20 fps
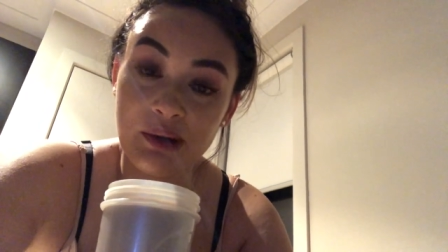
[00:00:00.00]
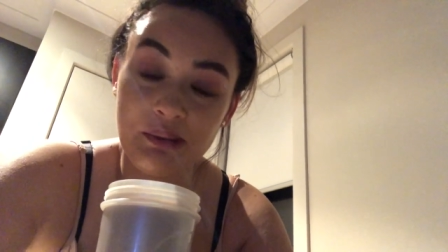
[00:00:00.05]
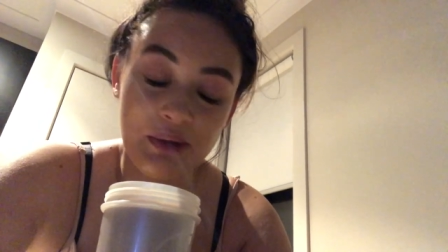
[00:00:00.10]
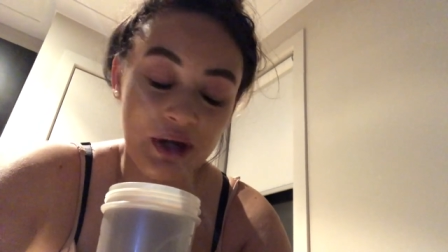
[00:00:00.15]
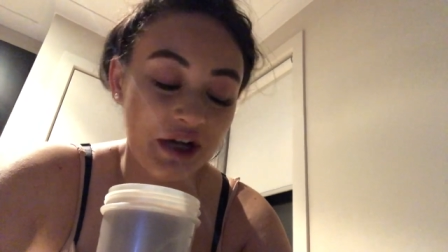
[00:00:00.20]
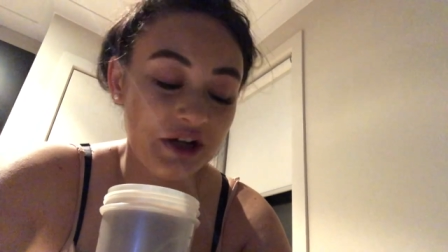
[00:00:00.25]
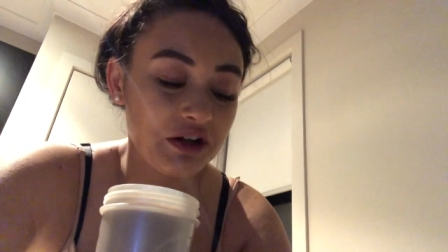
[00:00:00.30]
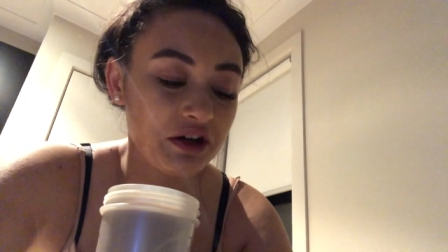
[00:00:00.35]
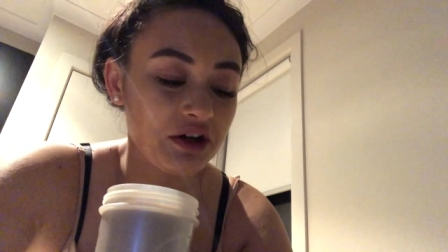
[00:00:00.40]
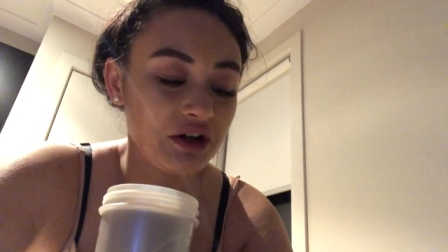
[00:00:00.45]
i
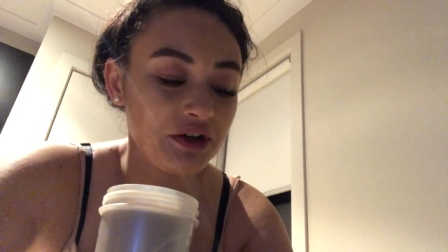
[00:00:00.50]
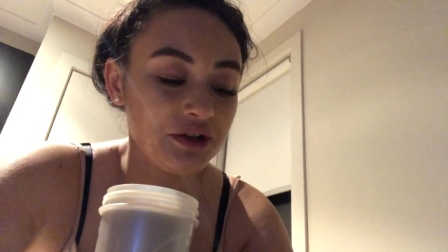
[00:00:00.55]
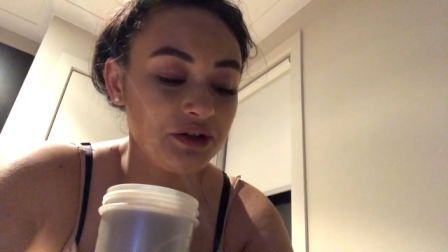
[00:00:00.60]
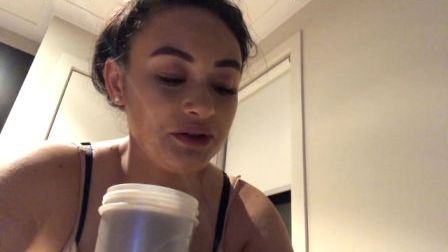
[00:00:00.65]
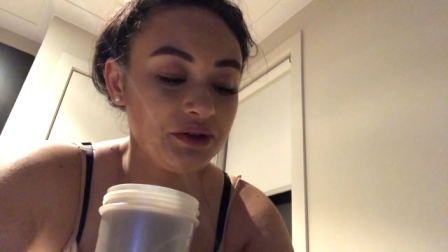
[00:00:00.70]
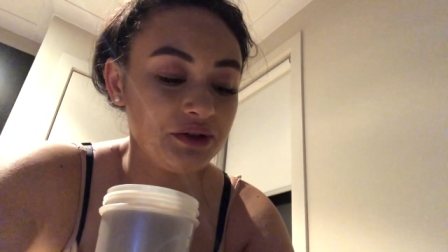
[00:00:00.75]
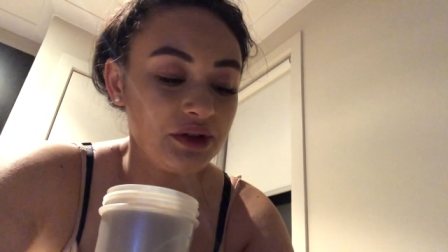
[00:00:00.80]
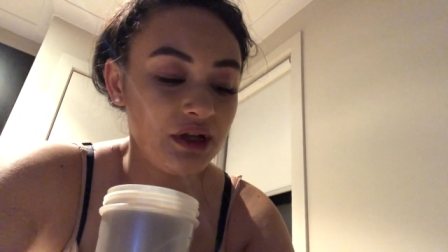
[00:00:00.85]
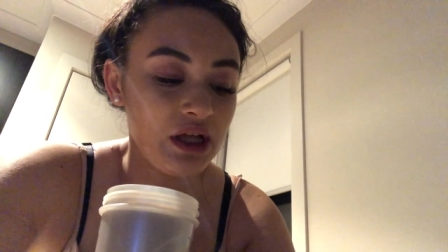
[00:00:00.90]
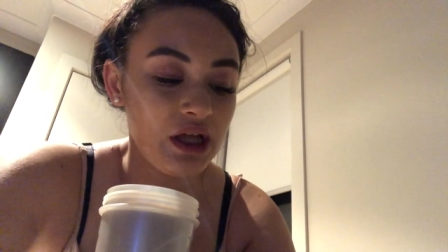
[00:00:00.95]
might
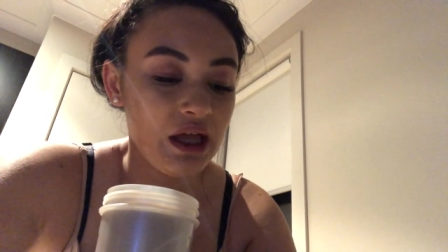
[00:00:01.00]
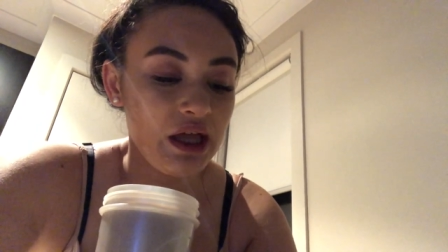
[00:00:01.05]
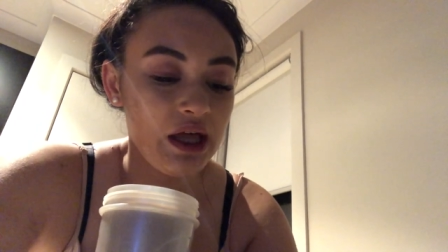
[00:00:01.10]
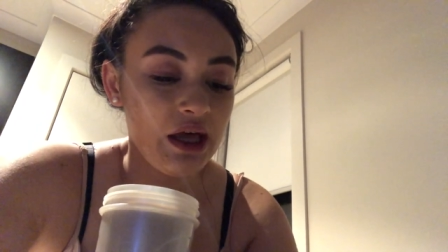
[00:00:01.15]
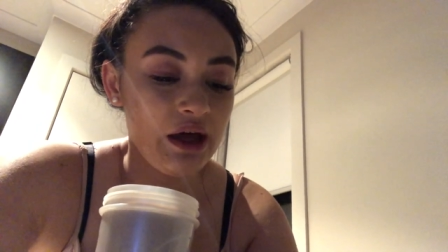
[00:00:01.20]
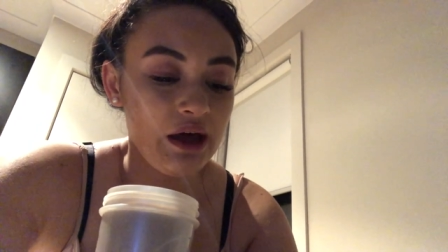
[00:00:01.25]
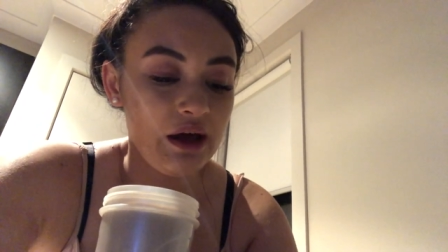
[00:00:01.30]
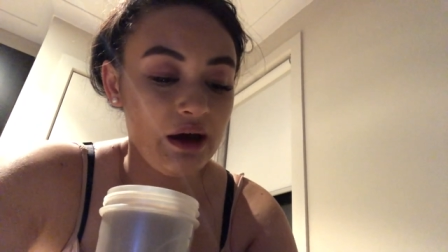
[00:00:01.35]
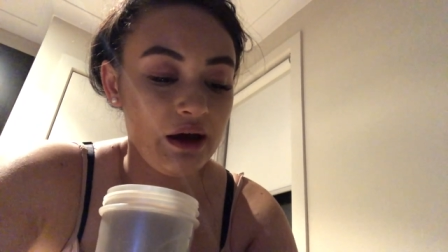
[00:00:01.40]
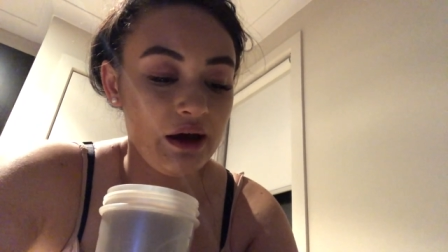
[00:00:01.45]
go
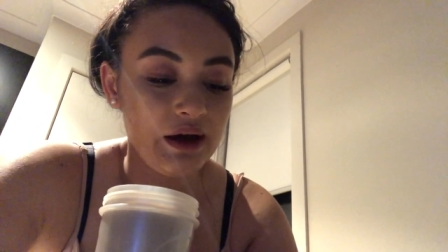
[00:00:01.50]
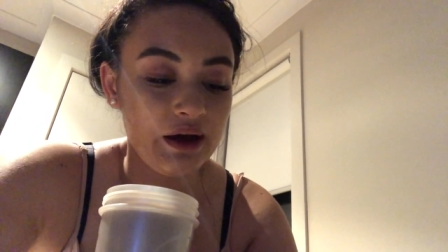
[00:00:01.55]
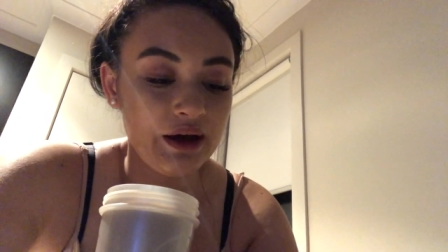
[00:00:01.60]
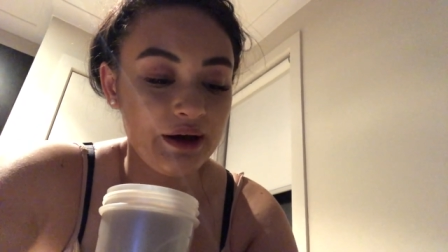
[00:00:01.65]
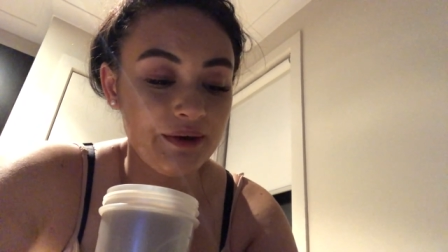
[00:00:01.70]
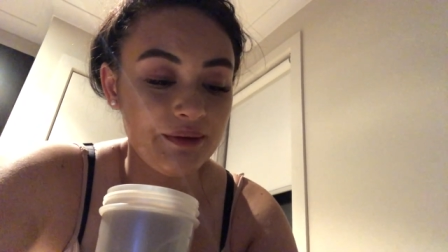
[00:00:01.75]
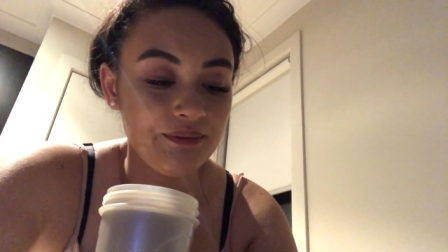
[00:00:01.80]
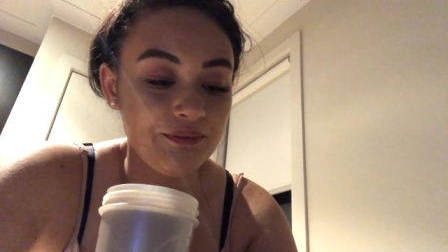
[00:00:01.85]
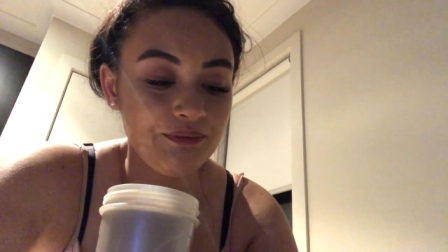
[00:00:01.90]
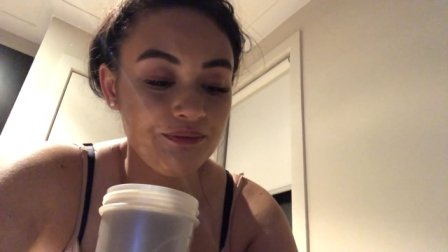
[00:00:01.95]

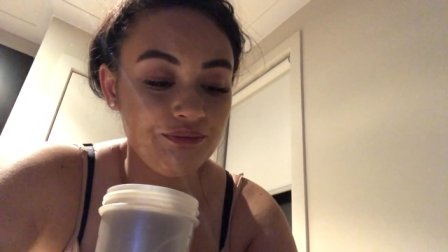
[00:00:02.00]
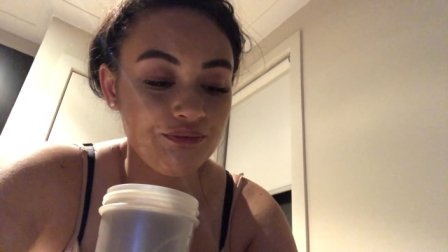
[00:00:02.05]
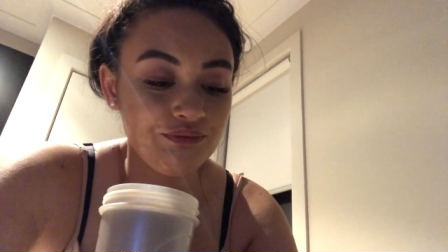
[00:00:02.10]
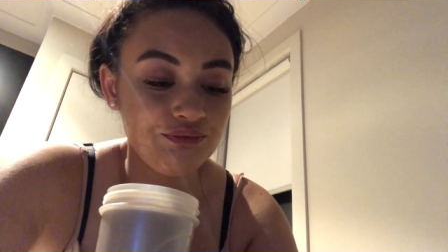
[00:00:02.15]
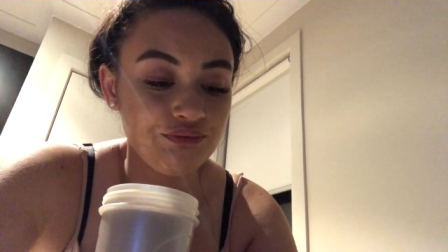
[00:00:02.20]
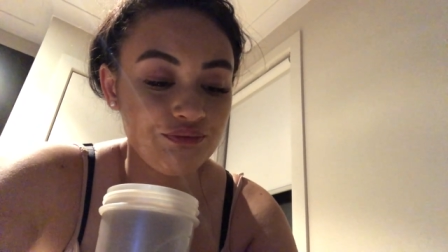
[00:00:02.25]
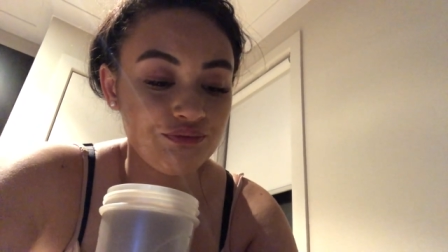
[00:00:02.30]
um,